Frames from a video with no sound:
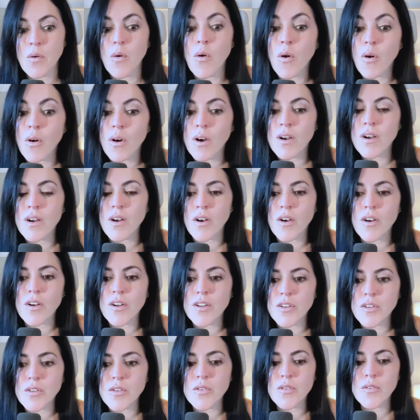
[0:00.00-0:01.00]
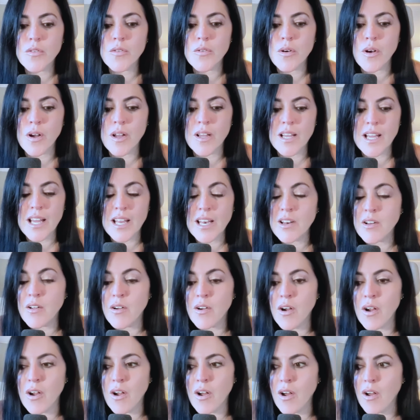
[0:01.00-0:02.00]
Or are you, you
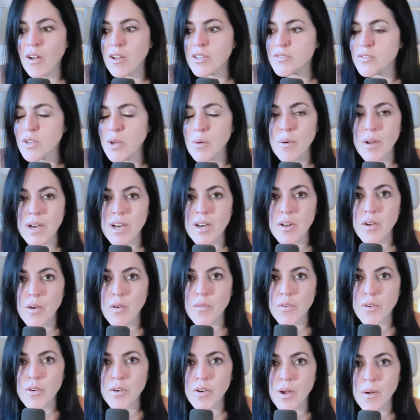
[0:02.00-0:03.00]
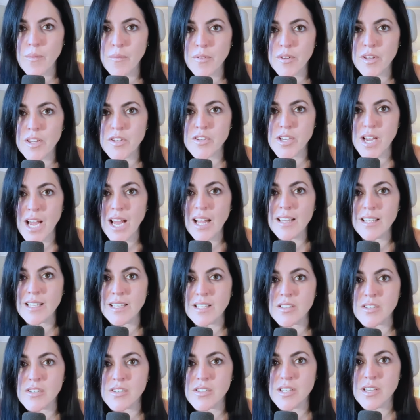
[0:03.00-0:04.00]
know, also I want to know if you're up for the
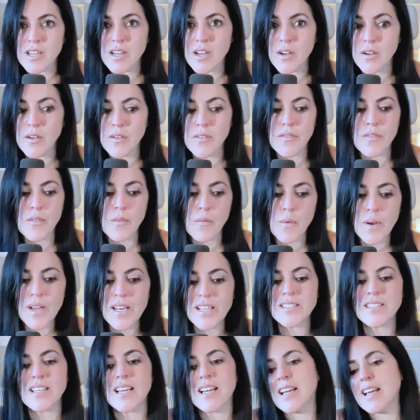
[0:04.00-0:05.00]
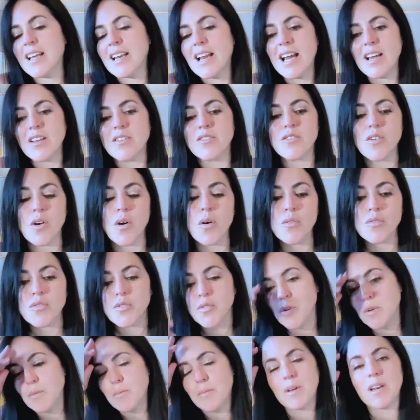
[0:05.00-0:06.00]
challenge of, wait a second, I
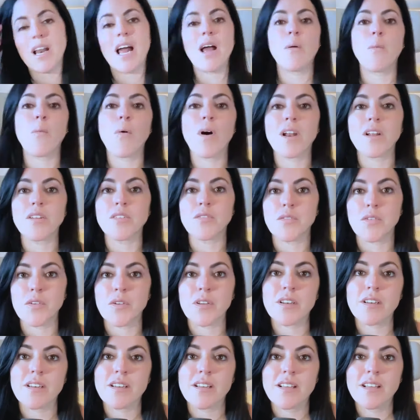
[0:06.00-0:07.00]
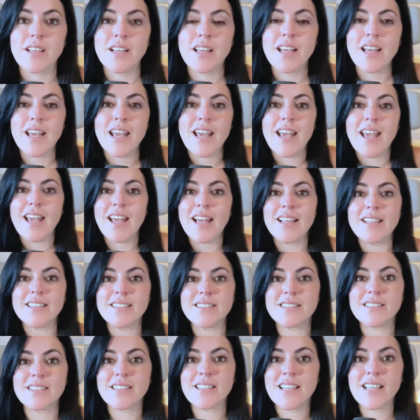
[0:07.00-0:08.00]
don't do it, but I want to do it.
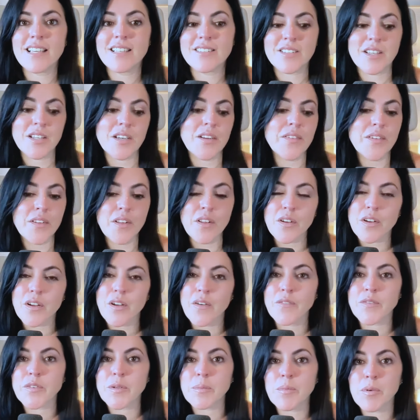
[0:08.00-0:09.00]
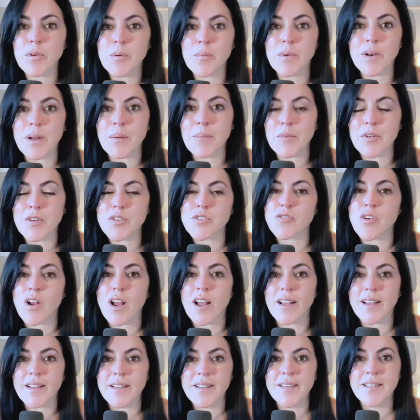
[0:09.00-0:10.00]
And it's going to feel uncomfortable, but I'm going to
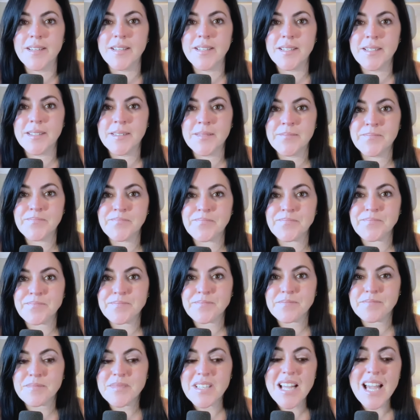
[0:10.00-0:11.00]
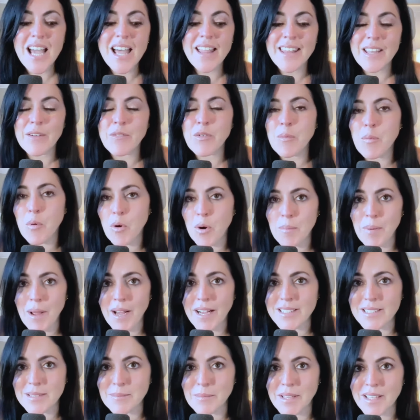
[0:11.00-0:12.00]
try. And then report
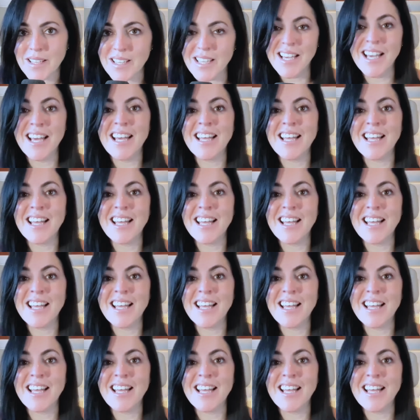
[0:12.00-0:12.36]
back to me.